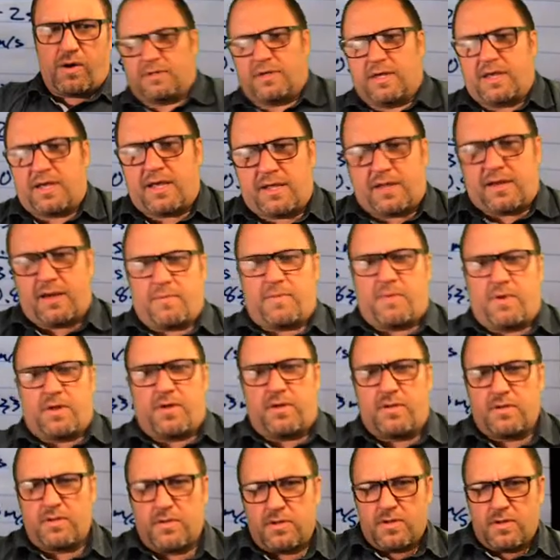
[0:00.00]
Alright, and I'm going to
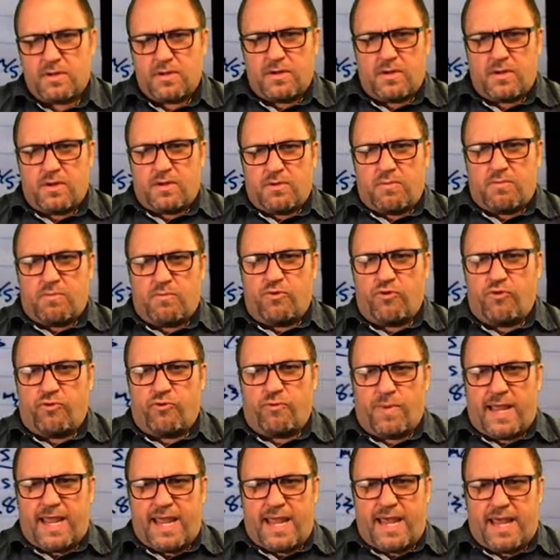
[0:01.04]
move
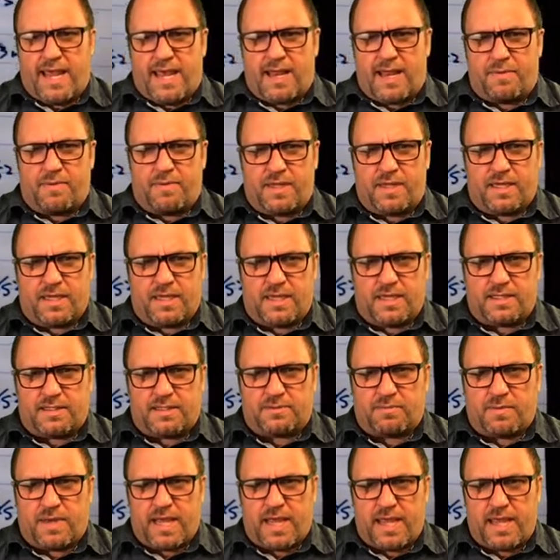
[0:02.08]
my head
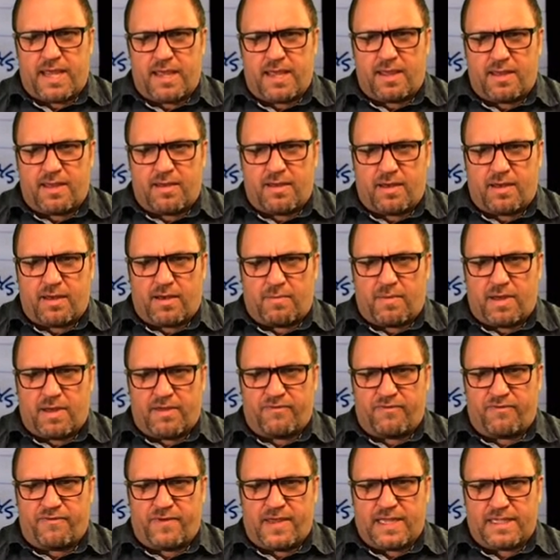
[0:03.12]
because my
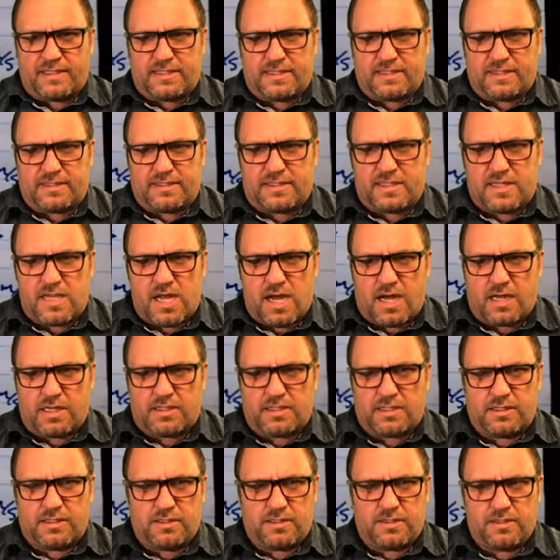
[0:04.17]
face is
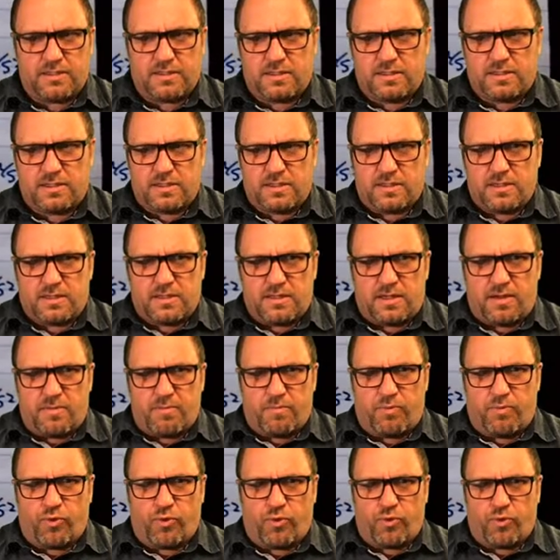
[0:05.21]
not
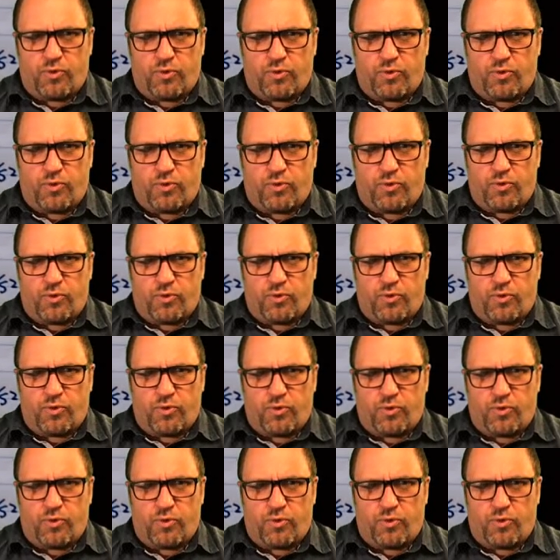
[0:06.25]
important. What
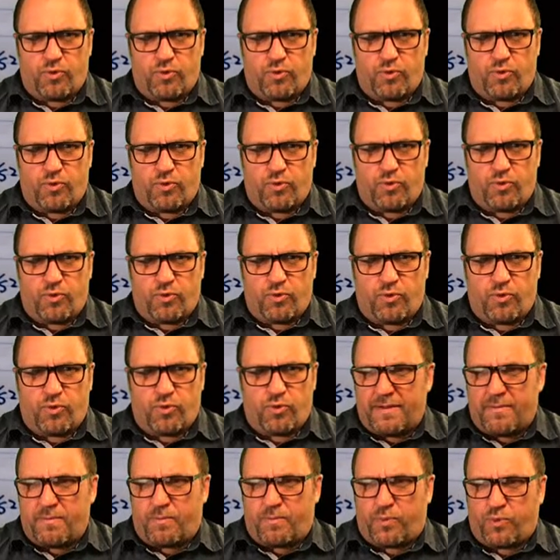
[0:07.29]
is
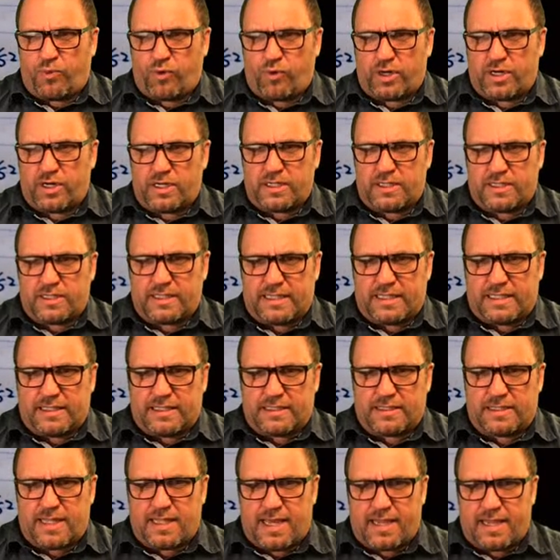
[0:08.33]
important
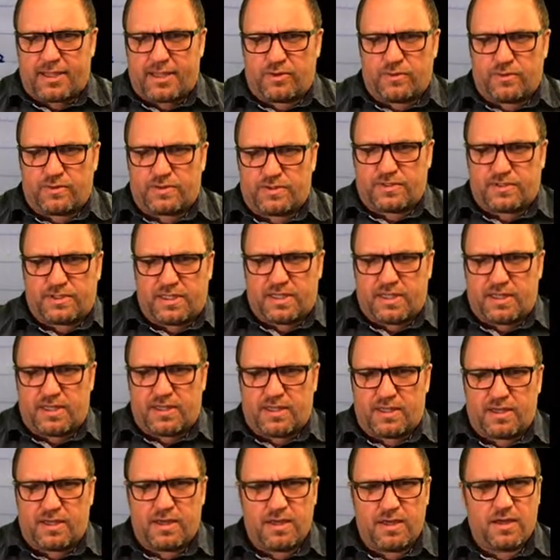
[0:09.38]
is that you
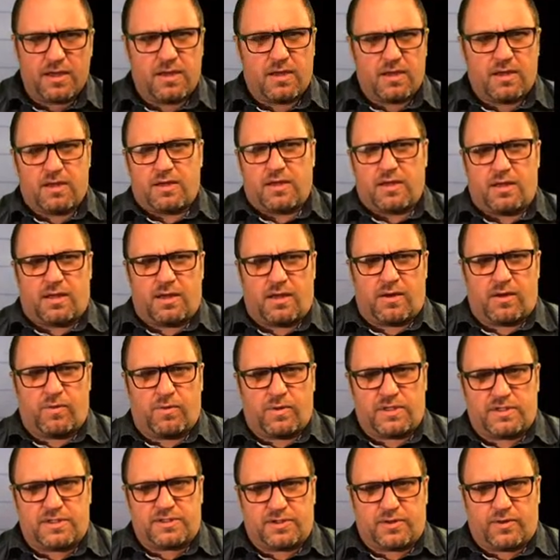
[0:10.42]
see
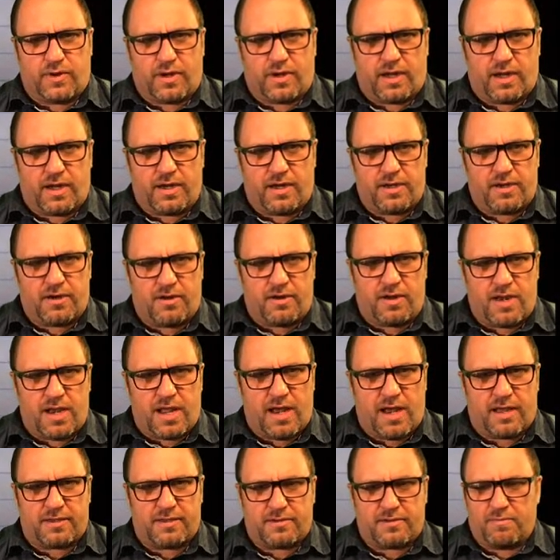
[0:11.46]
what's going on here,
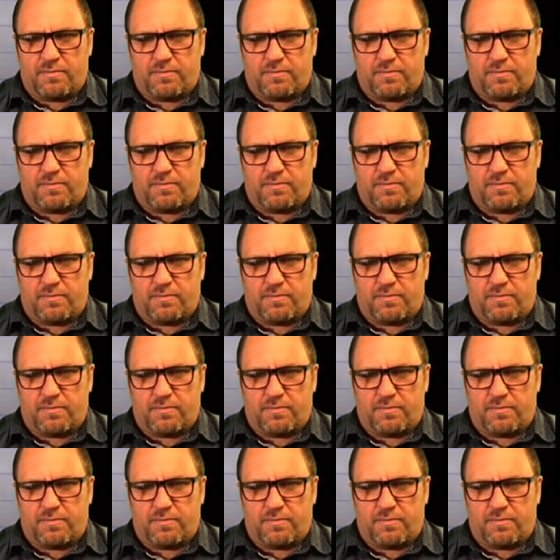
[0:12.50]
not